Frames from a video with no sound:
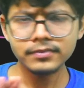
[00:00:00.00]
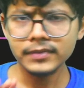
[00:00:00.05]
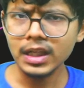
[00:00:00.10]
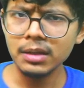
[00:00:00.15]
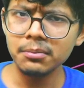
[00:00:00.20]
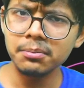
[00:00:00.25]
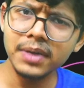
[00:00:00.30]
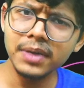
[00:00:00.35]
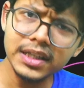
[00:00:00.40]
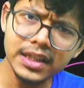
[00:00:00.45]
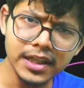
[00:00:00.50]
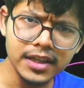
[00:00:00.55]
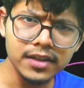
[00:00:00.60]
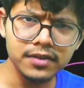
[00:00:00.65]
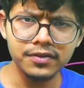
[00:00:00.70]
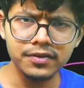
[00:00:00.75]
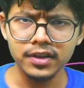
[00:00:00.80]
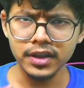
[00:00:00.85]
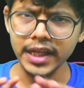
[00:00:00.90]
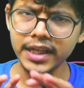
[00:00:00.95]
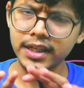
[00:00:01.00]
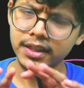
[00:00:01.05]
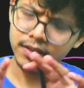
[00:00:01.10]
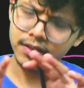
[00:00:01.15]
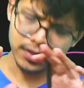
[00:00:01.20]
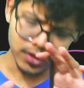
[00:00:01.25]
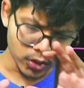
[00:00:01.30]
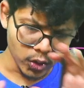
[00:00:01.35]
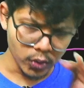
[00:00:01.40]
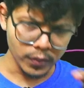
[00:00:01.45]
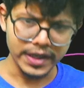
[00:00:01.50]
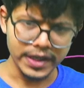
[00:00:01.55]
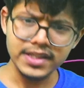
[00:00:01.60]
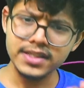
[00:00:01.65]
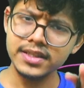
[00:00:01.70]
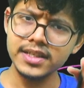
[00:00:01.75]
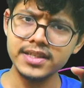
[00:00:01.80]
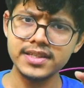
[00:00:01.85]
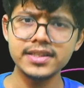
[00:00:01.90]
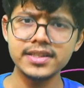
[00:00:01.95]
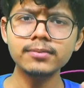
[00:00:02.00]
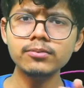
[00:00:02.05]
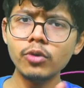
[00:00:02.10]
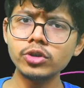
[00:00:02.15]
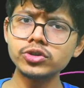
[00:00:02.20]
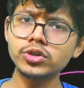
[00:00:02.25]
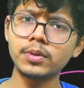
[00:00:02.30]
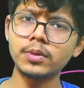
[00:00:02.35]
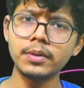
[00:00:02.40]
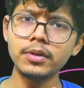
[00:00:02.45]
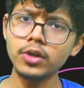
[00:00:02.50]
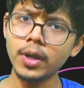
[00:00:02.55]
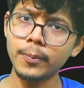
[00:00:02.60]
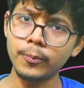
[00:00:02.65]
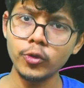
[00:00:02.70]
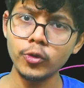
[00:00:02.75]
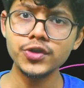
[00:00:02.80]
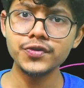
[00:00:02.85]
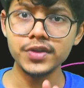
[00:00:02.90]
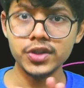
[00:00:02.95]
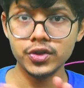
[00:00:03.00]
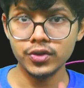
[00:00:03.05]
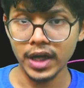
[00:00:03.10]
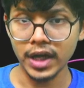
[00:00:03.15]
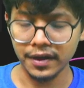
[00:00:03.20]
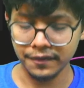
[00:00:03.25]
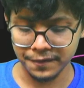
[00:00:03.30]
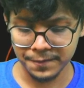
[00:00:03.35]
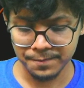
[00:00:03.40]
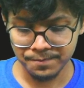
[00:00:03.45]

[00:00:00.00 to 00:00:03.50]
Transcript: But none, like, no ways. This is the most optimal approach which you have.